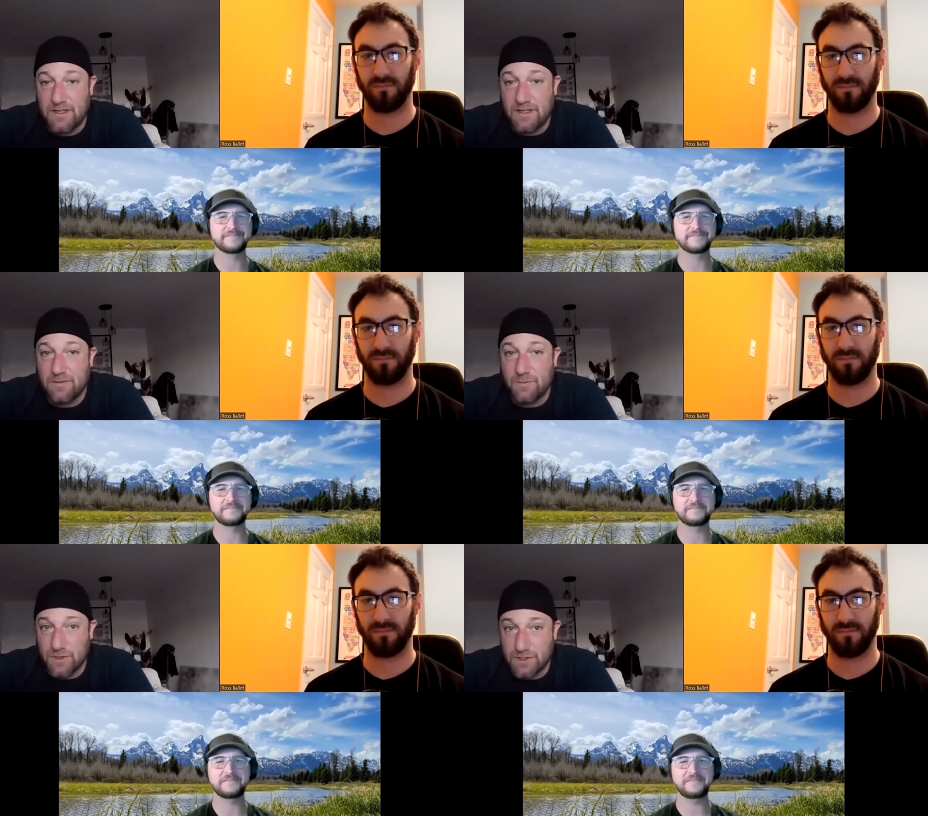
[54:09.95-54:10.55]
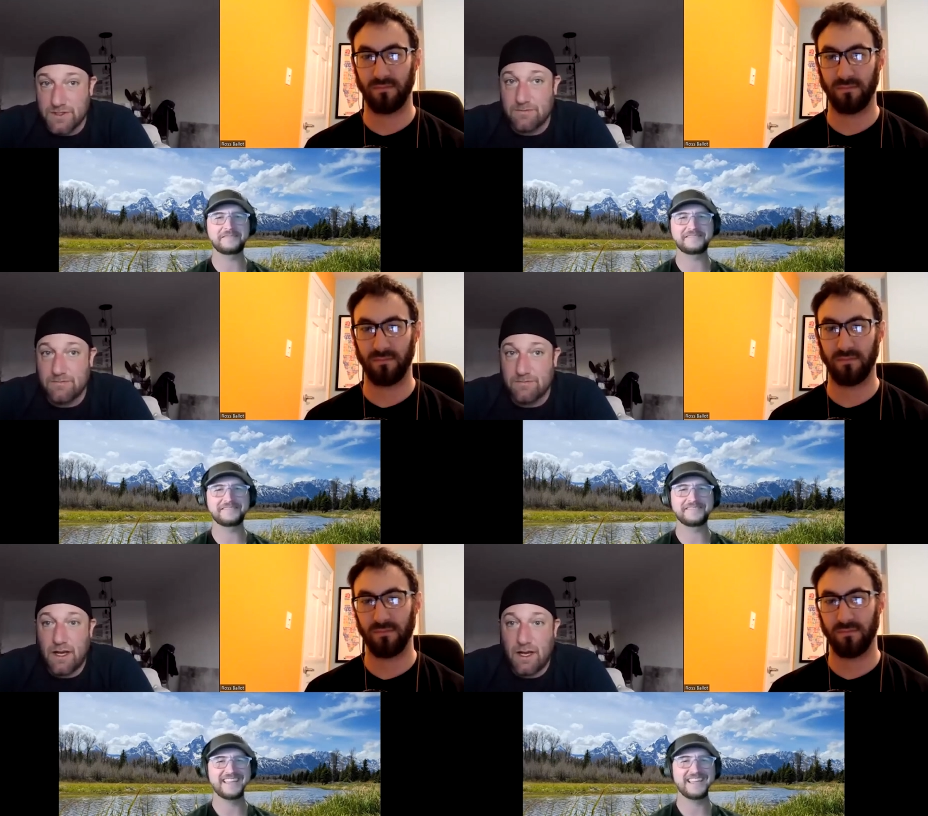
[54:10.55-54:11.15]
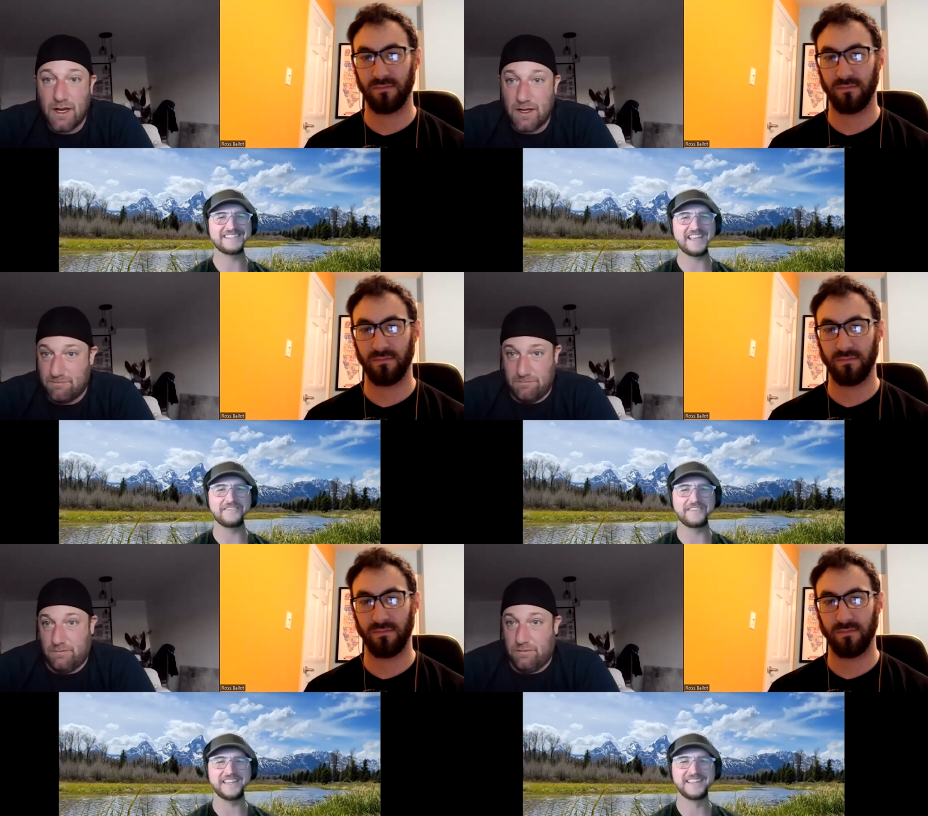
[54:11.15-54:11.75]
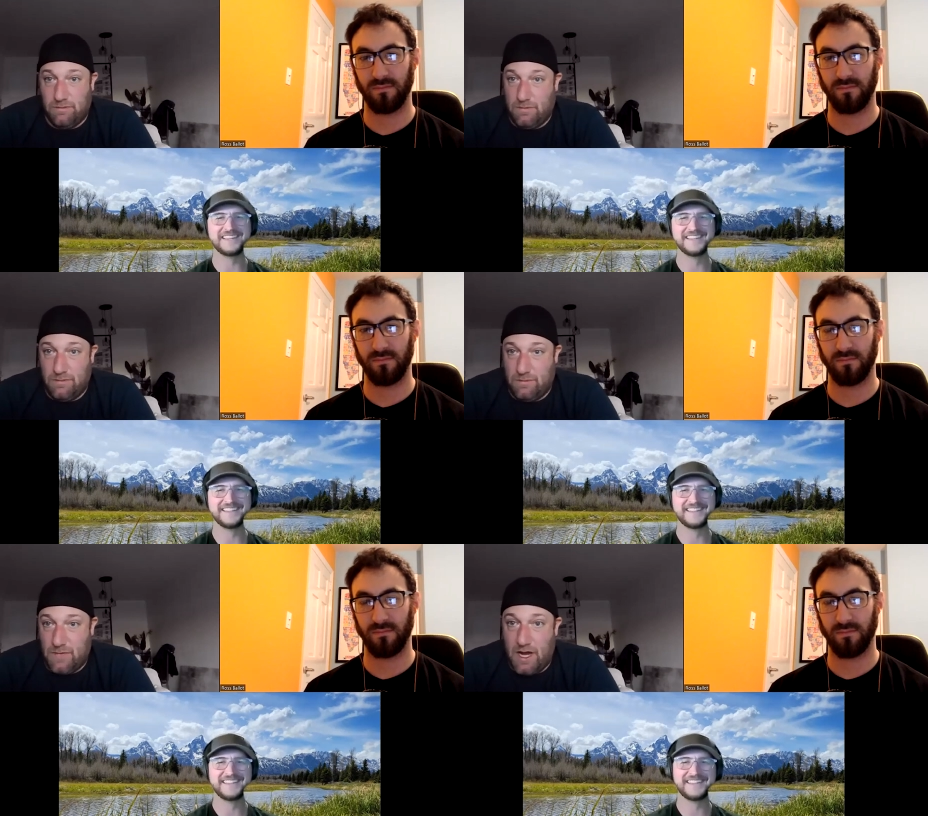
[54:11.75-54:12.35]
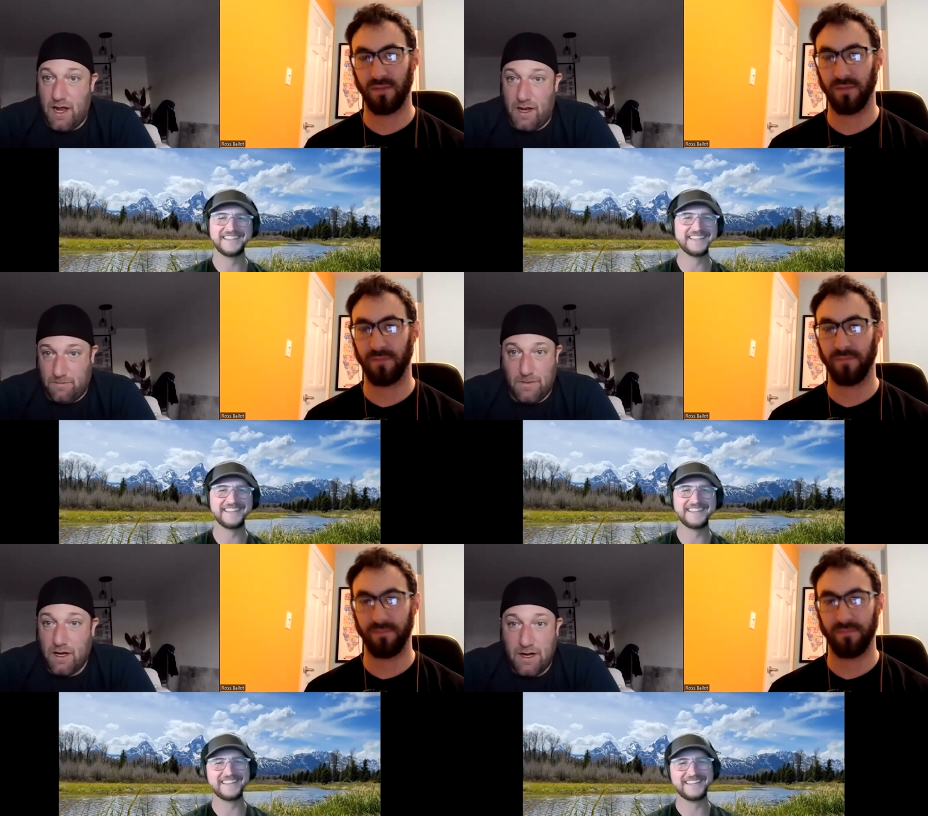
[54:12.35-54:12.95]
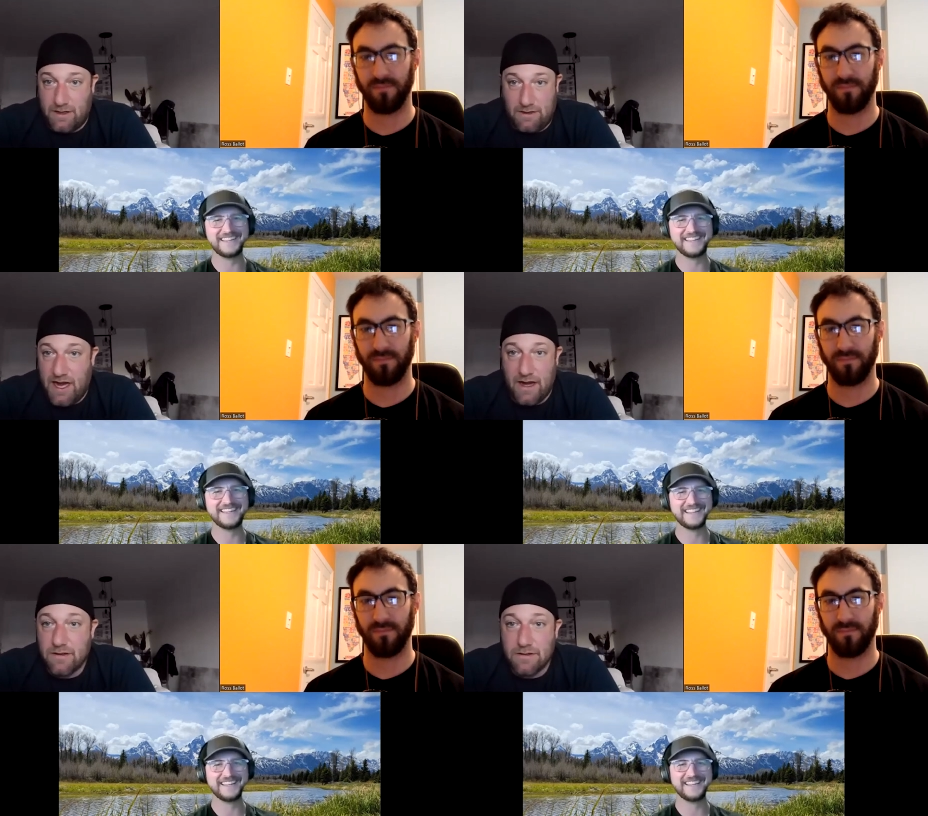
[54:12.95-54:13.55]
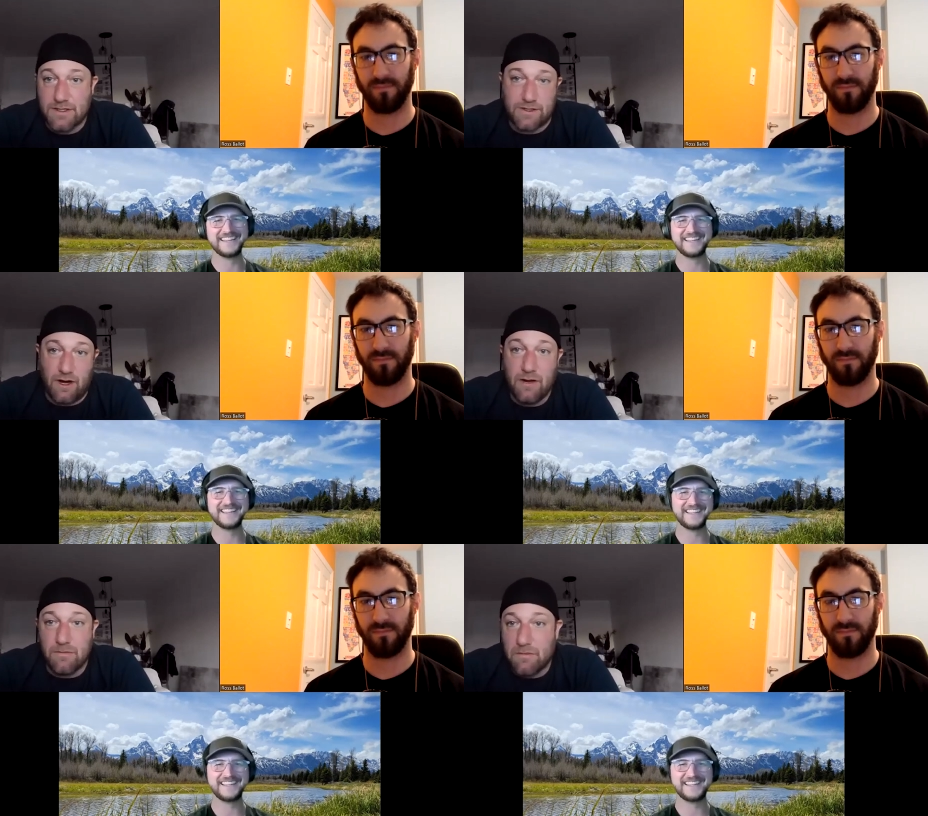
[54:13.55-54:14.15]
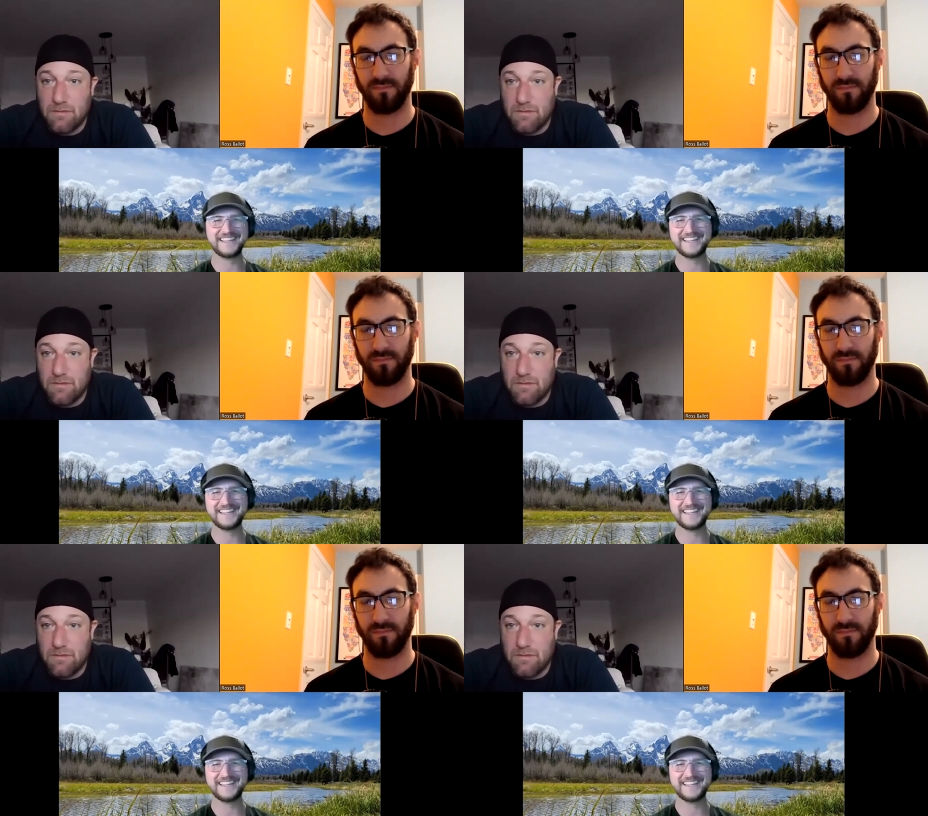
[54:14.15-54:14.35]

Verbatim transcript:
Speaker 1: It was that's heavy. Yeah. I, I can't describe.